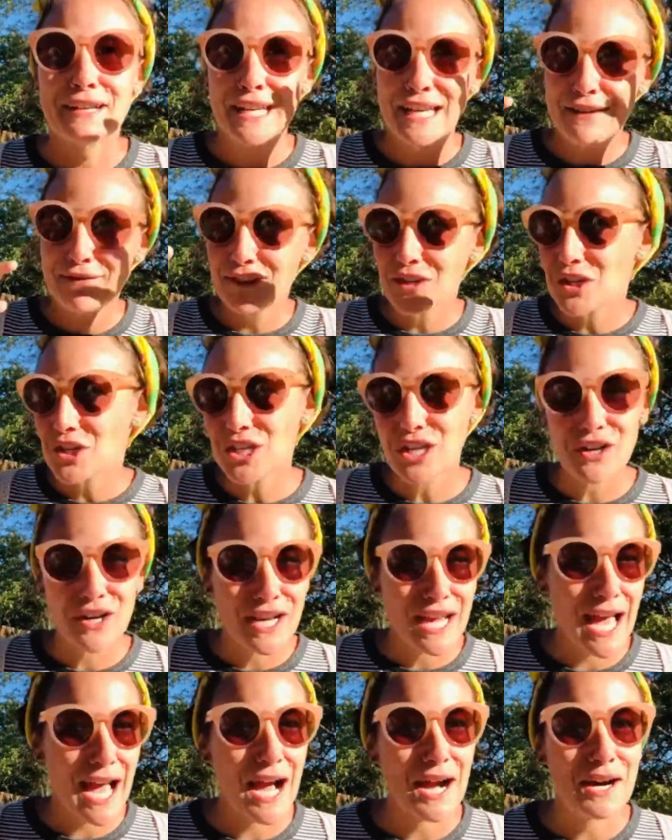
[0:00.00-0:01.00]
even sharing
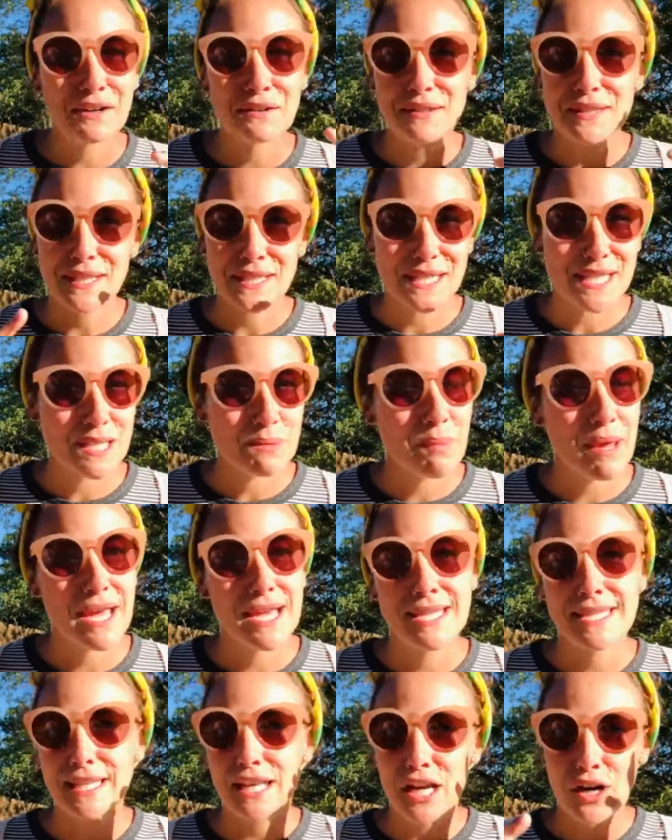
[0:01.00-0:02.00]
a house and a
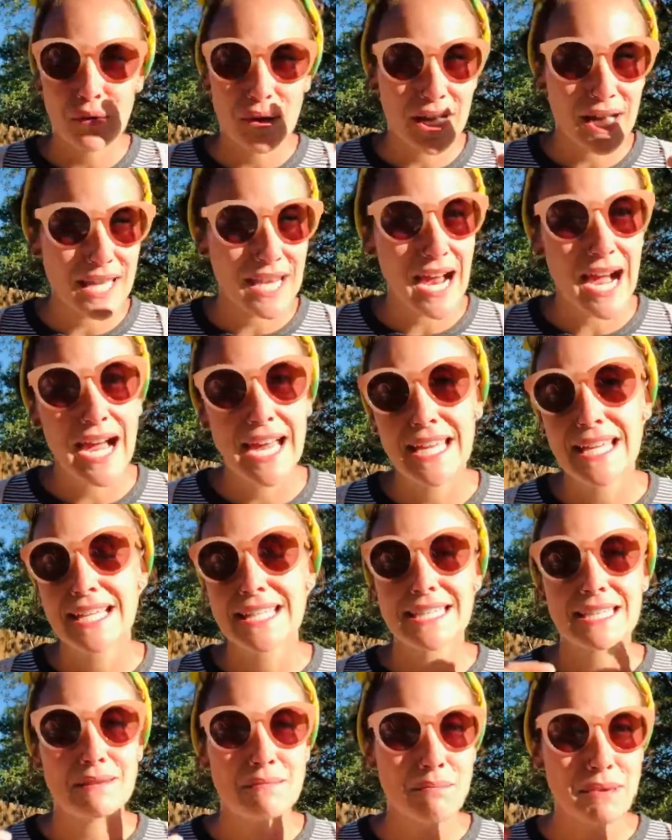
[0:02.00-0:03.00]
space and going on hikes
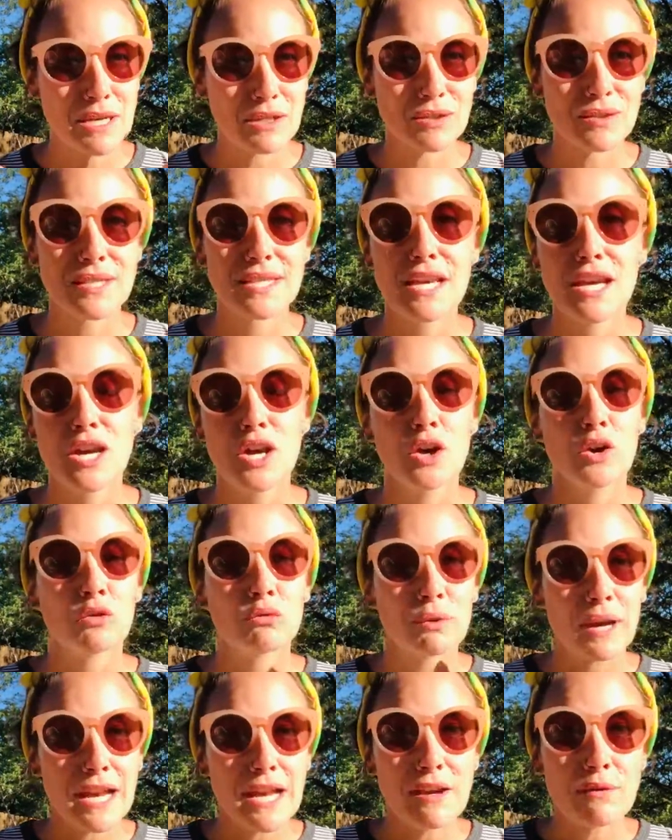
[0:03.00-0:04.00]
and meals, right?